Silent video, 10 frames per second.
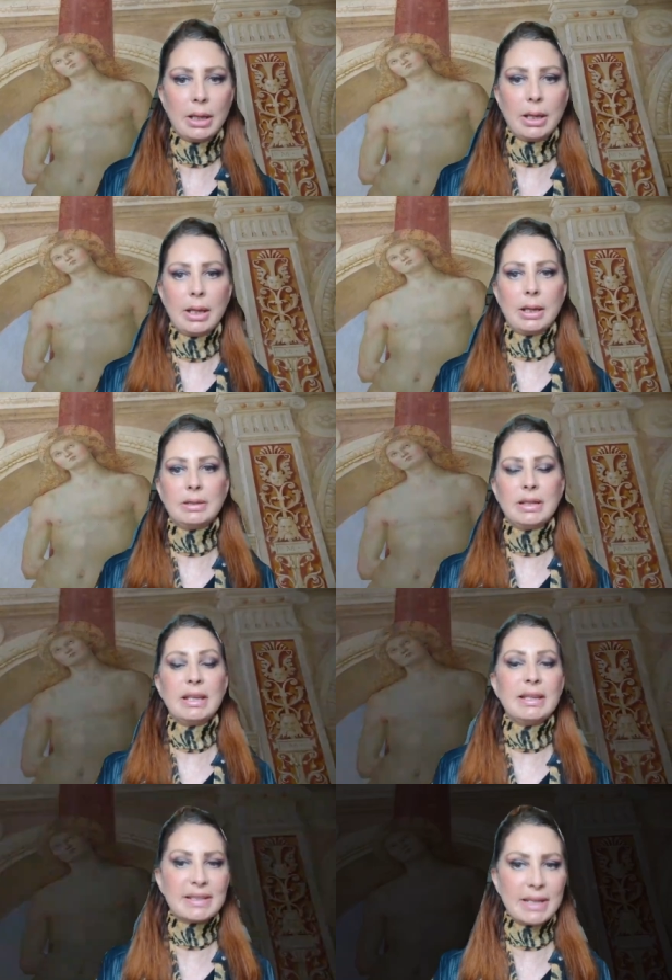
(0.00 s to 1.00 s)
and
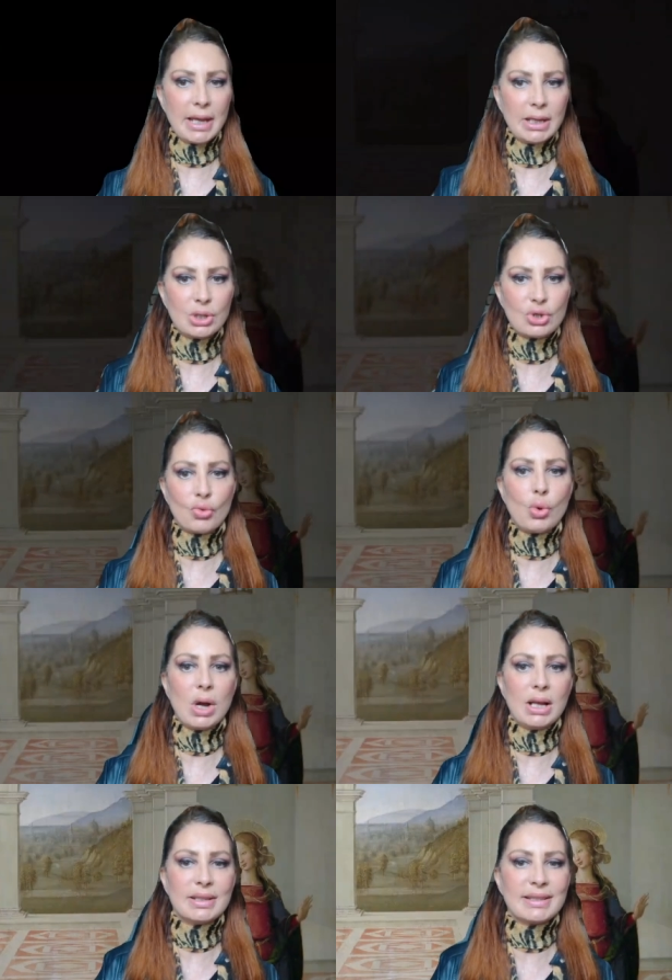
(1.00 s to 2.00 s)
his age
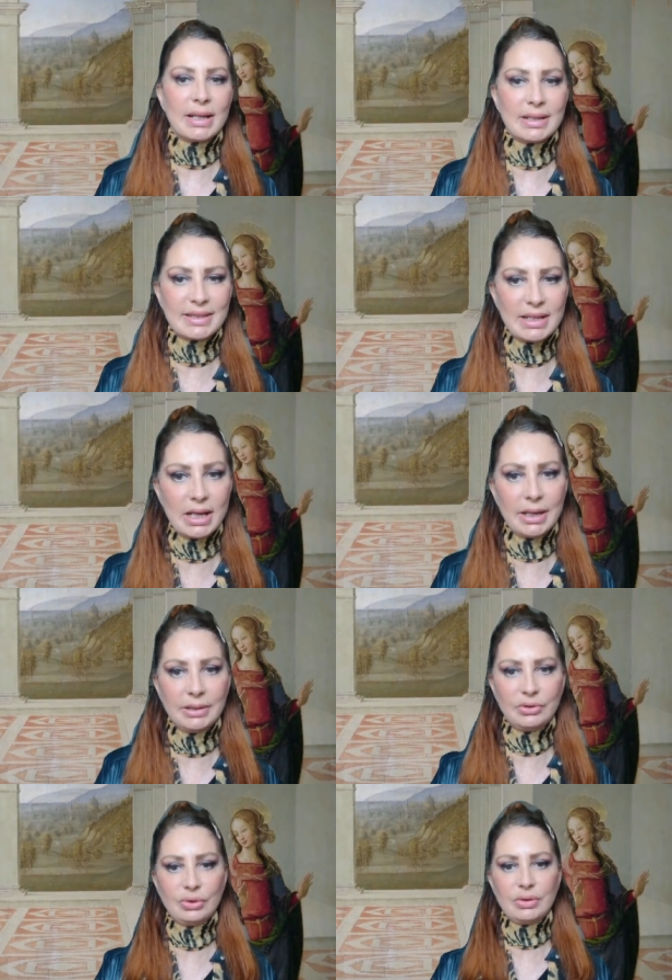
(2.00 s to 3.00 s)
once
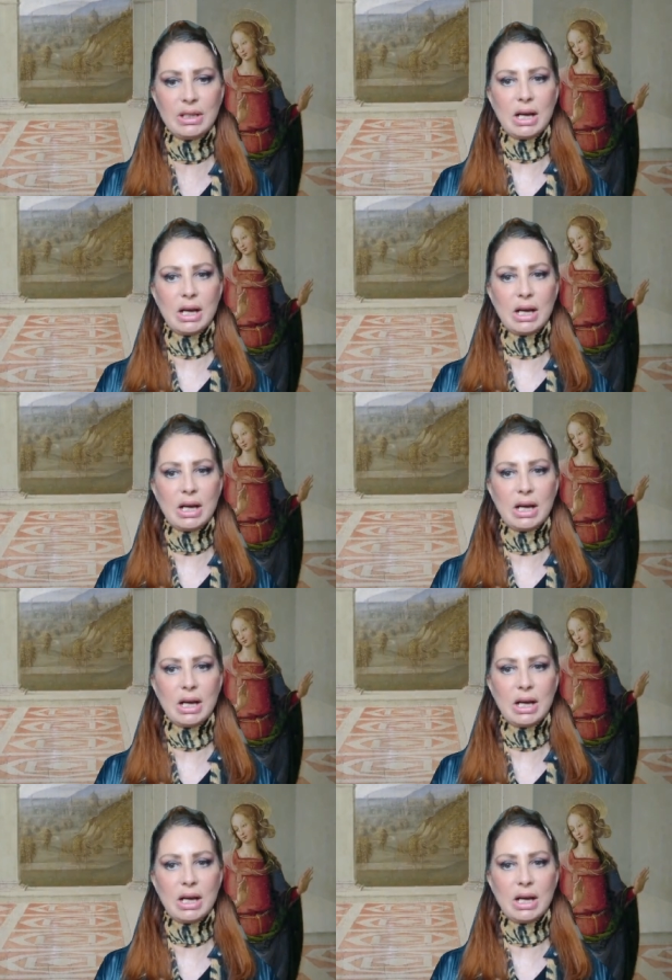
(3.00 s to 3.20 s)
assigned to the